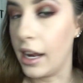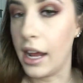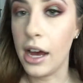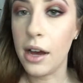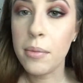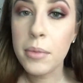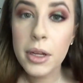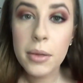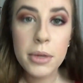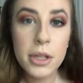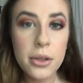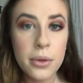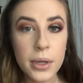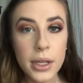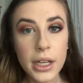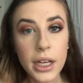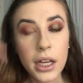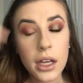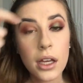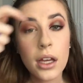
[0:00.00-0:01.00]
now I'm going to be
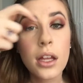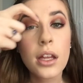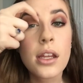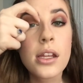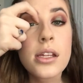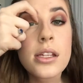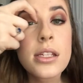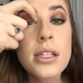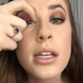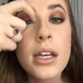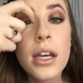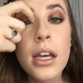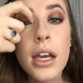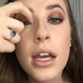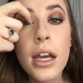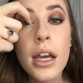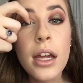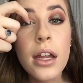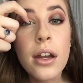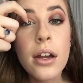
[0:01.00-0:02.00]
doing it in this
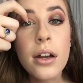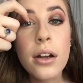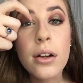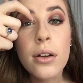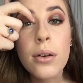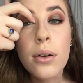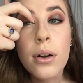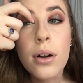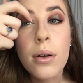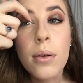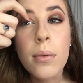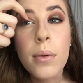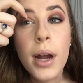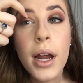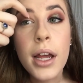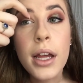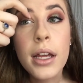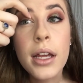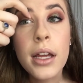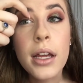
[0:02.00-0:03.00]
inner corner
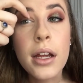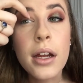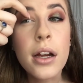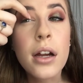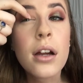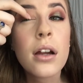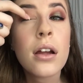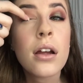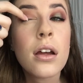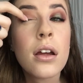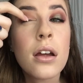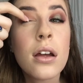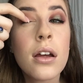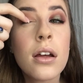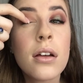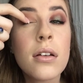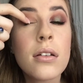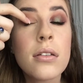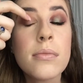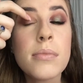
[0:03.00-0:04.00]
right here.
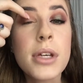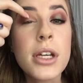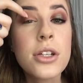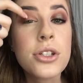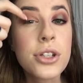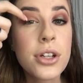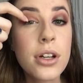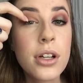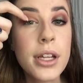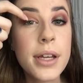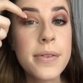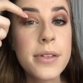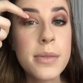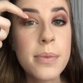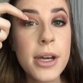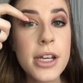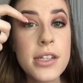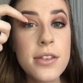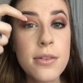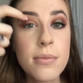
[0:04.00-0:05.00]
Make sure to leave
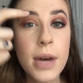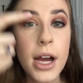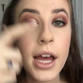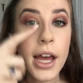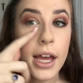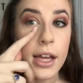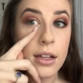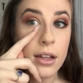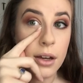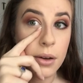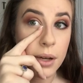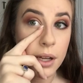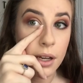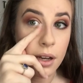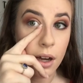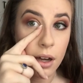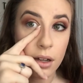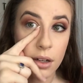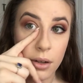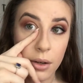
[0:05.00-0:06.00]
space for my halo and
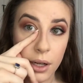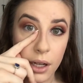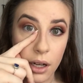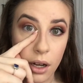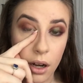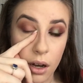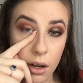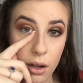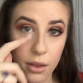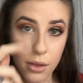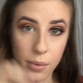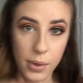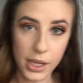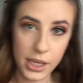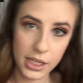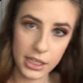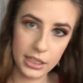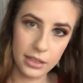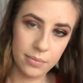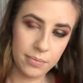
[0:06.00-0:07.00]
not going all the way
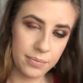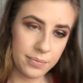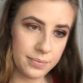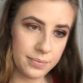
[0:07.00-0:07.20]
in.